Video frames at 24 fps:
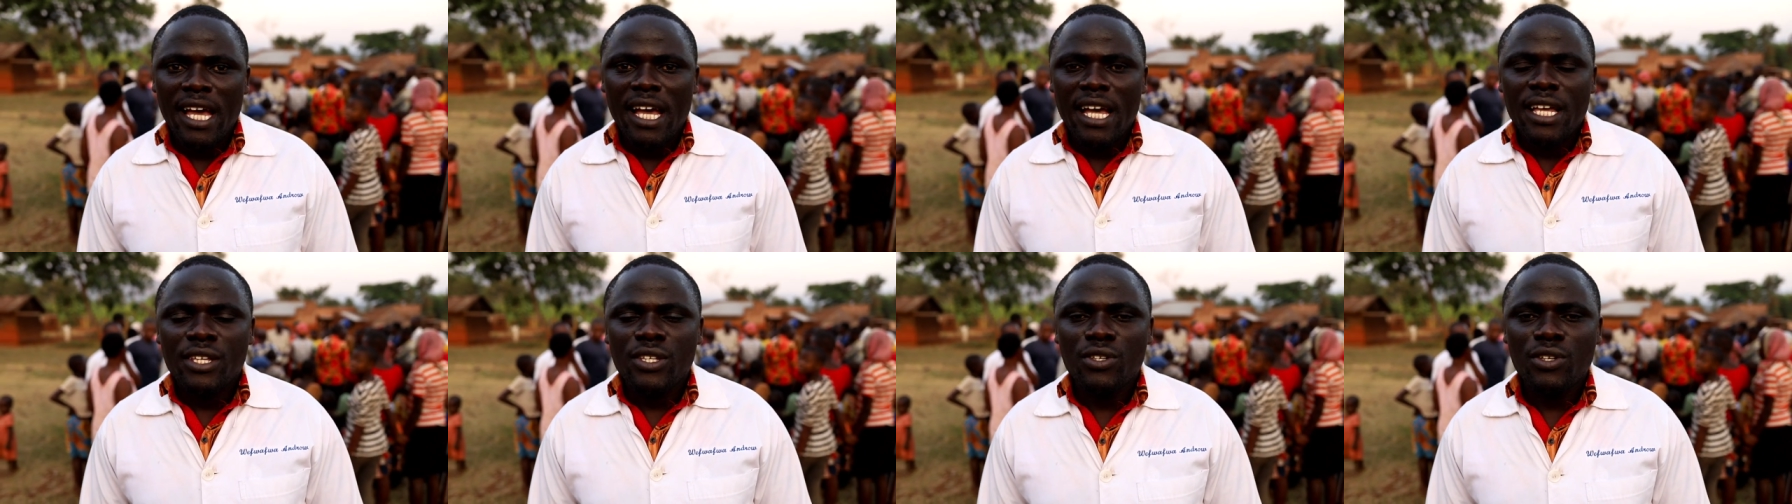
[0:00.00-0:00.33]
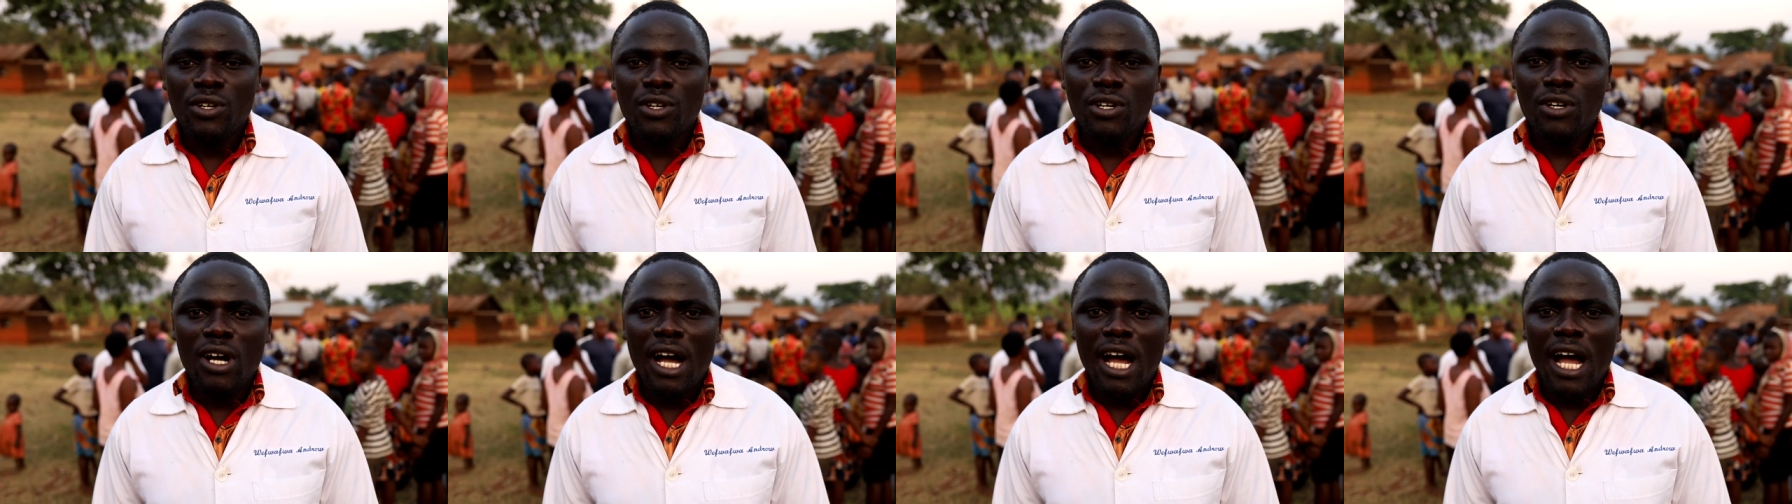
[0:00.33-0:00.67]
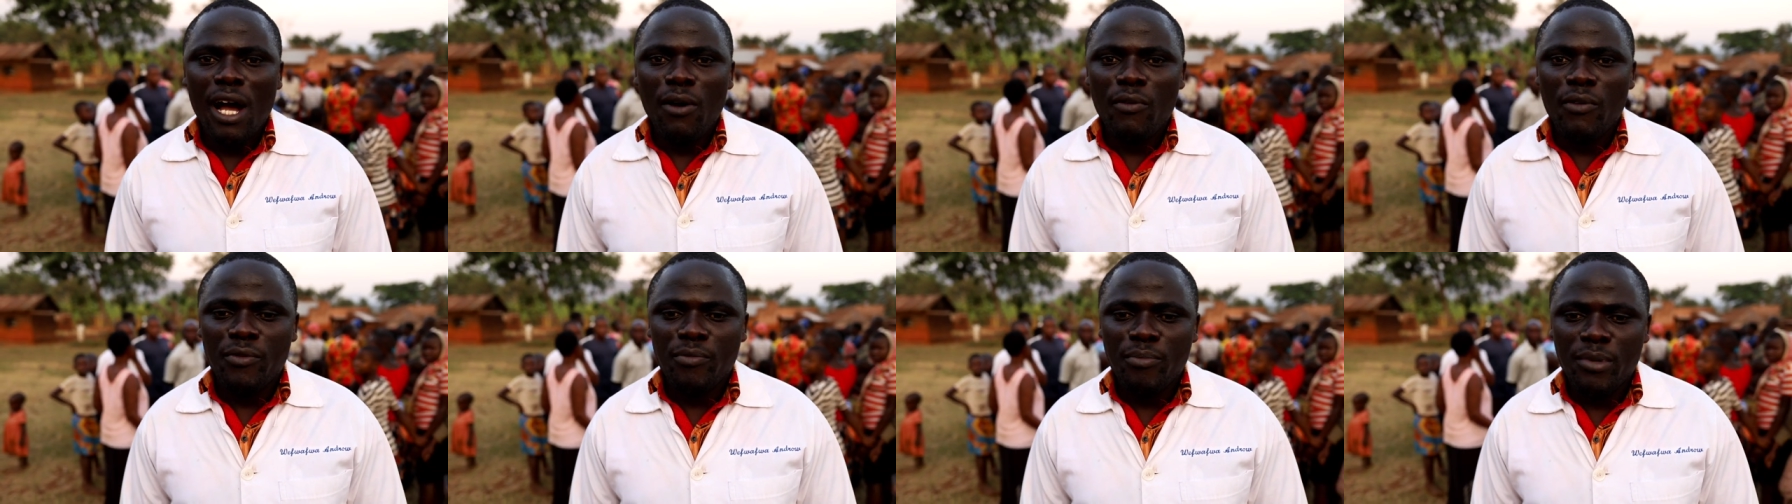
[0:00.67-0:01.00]
So
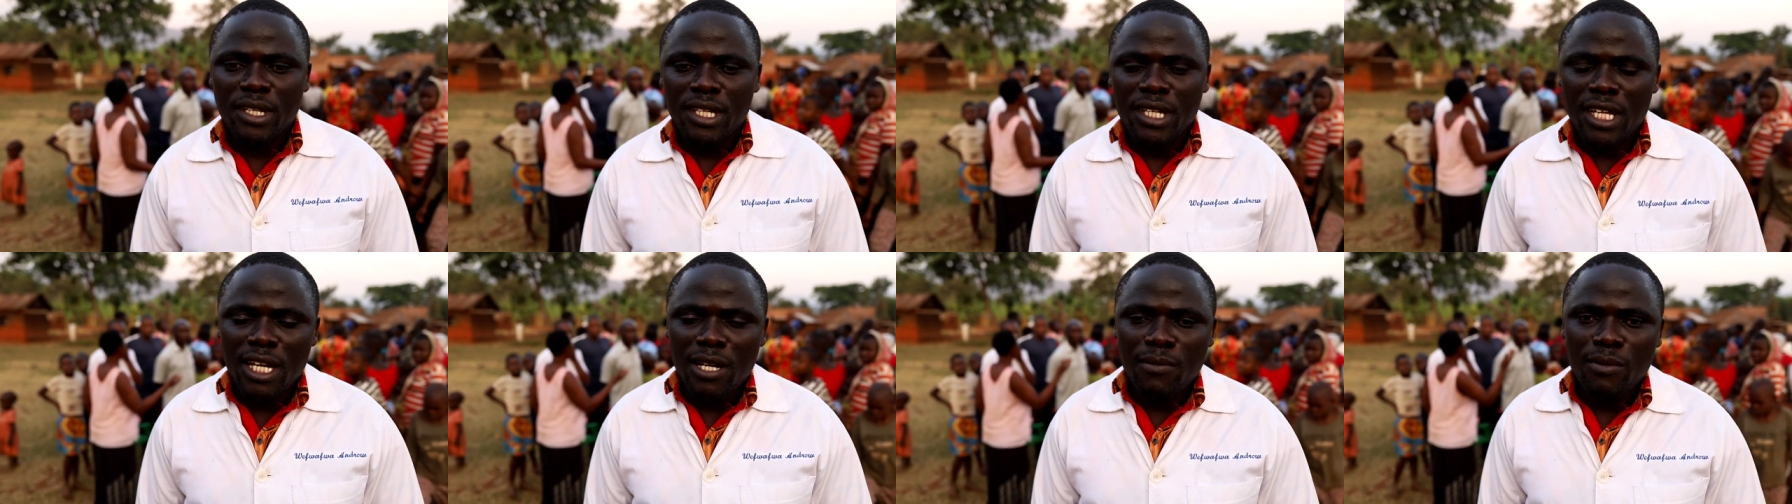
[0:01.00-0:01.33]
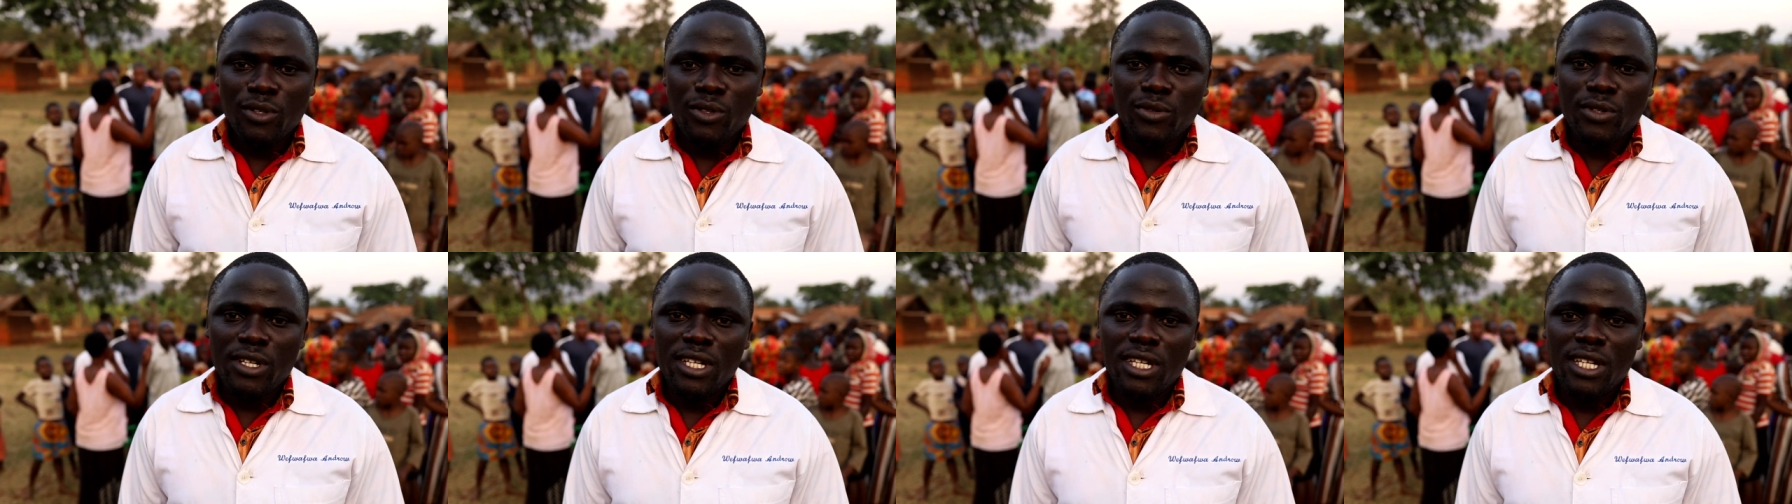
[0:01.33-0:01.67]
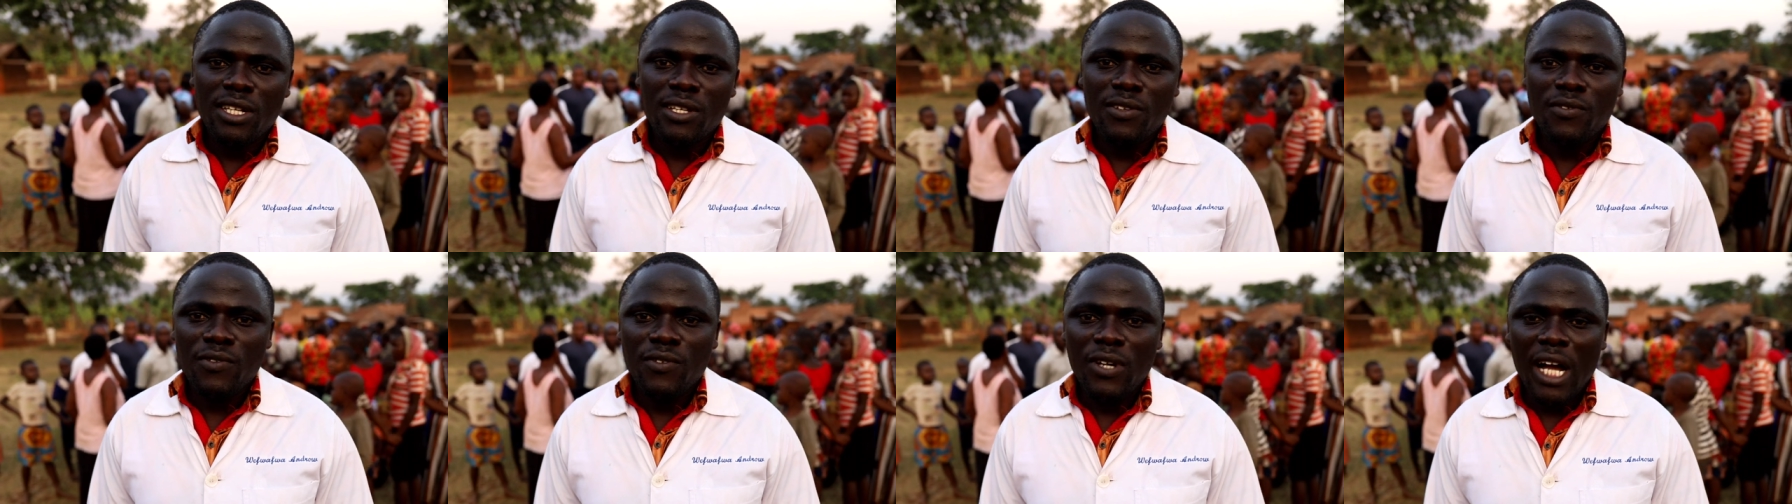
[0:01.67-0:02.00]
uh, we've been able to
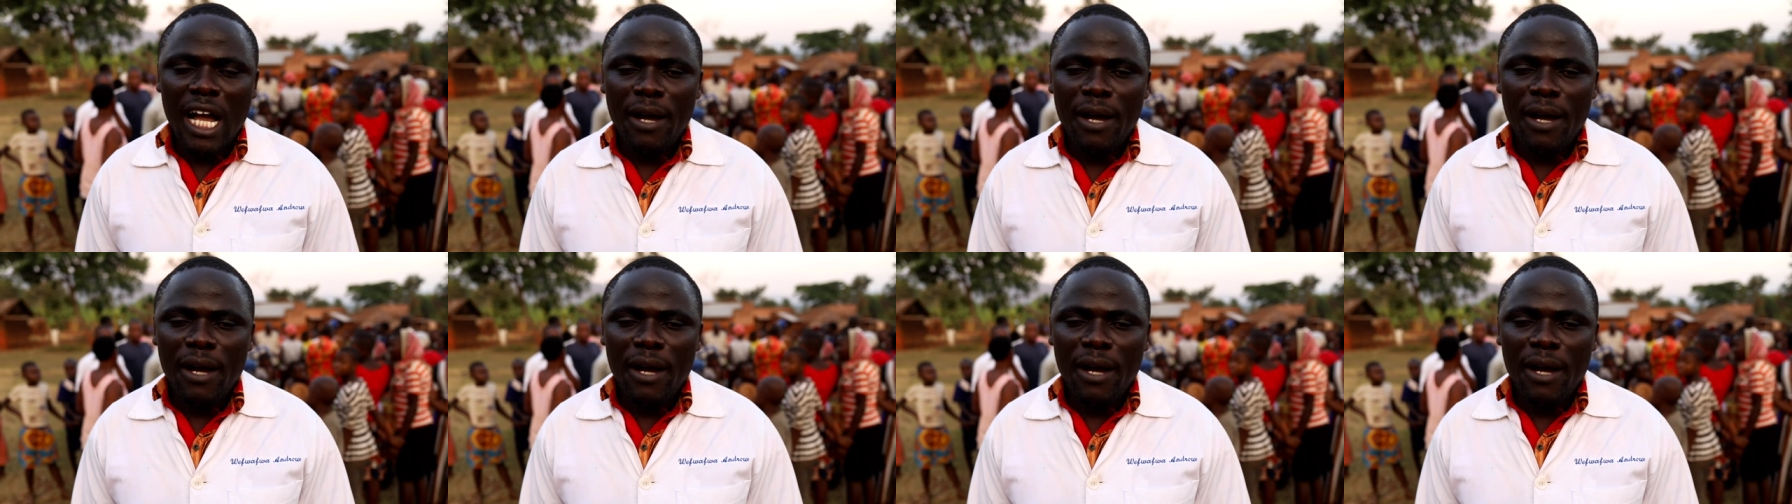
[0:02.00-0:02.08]
give